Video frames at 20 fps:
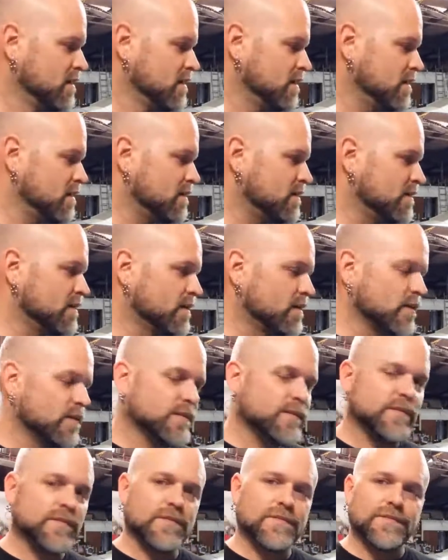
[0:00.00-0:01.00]

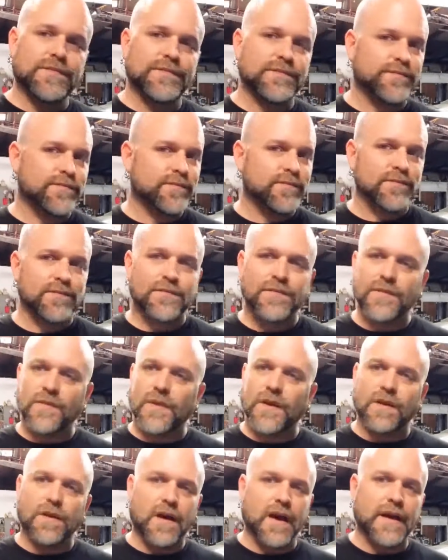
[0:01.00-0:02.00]

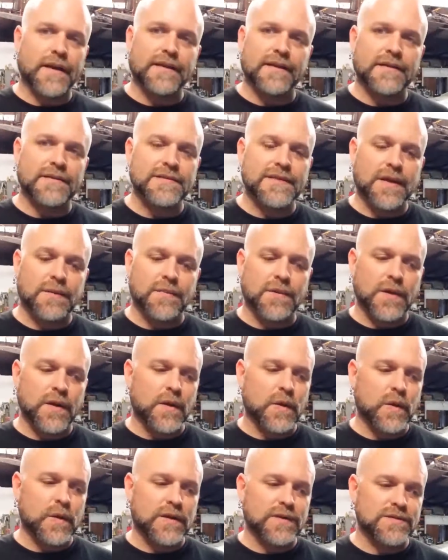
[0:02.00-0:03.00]
a lot of things kept
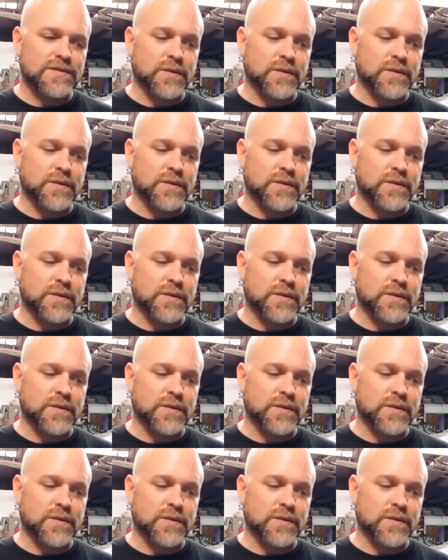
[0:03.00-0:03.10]
going.